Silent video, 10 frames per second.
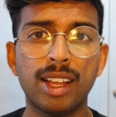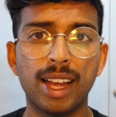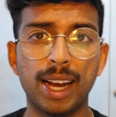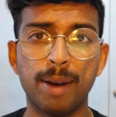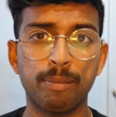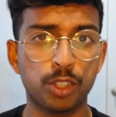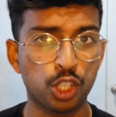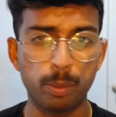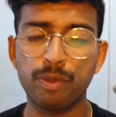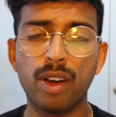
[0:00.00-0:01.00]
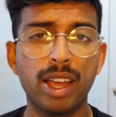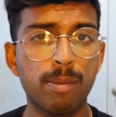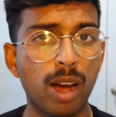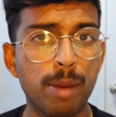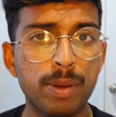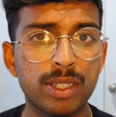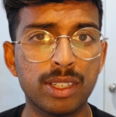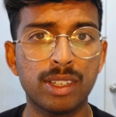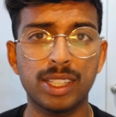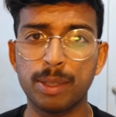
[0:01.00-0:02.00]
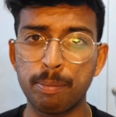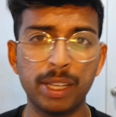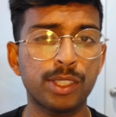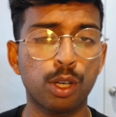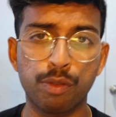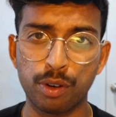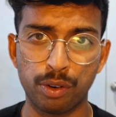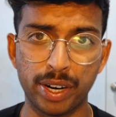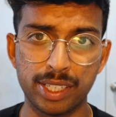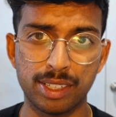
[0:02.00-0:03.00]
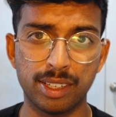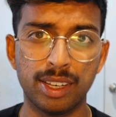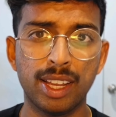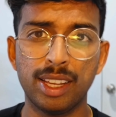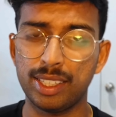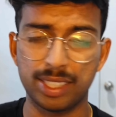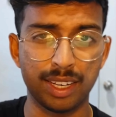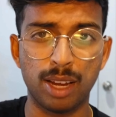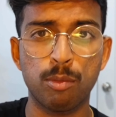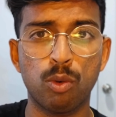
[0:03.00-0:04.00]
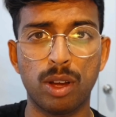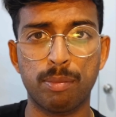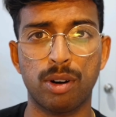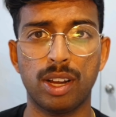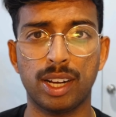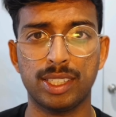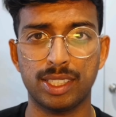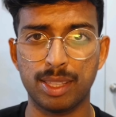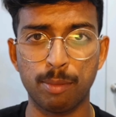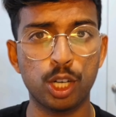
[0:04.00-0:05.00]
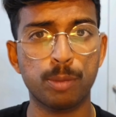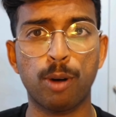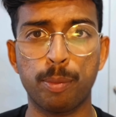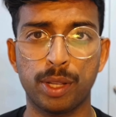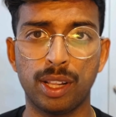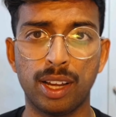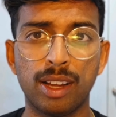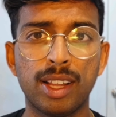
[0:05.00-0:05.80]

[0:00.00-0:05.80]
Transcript: Shopify, in my opinion, it's a big dog for a reason. It's the number one product. It's the most popular.